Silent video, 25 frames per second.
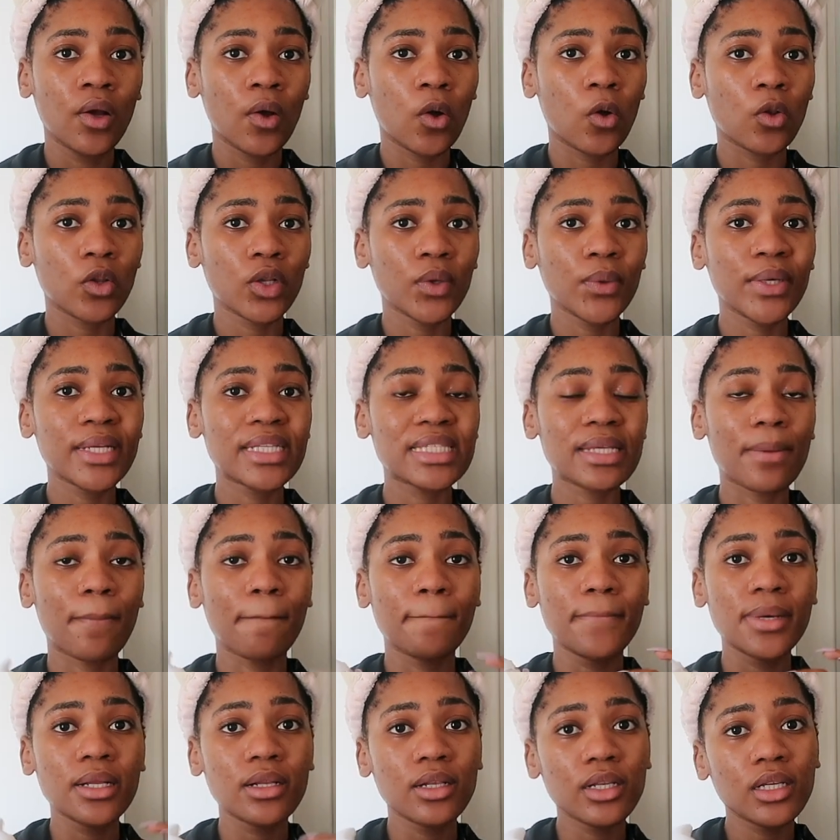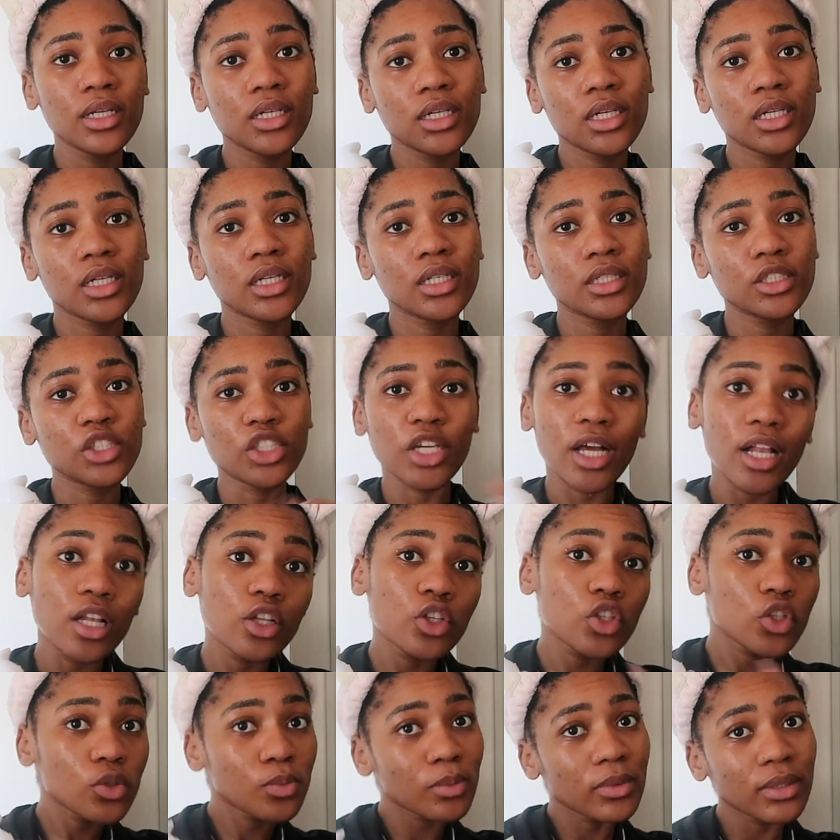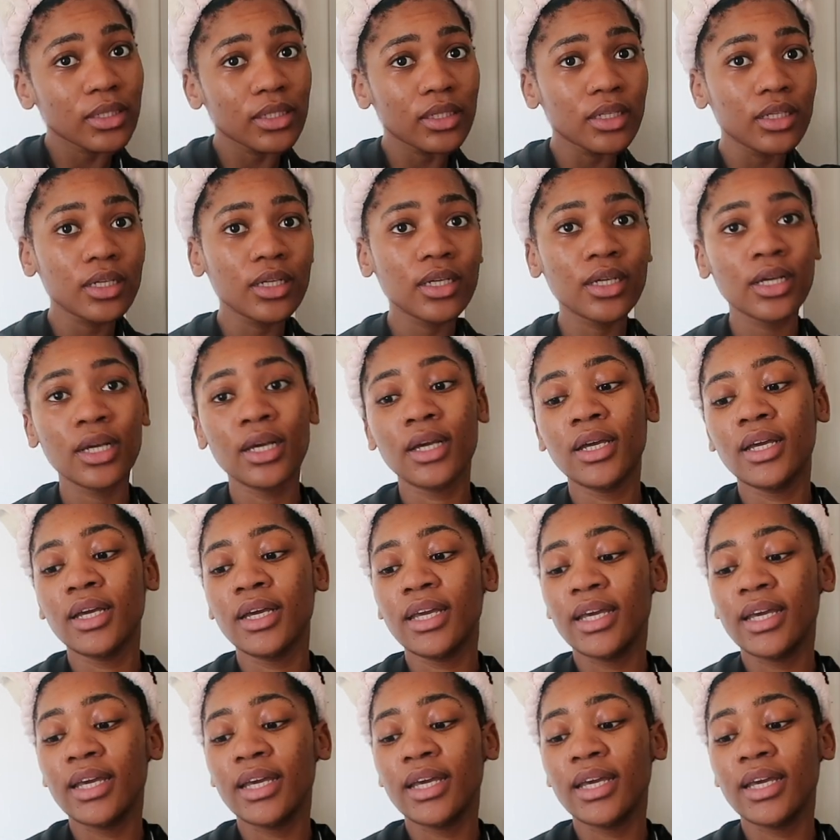Although it's a gel to milk,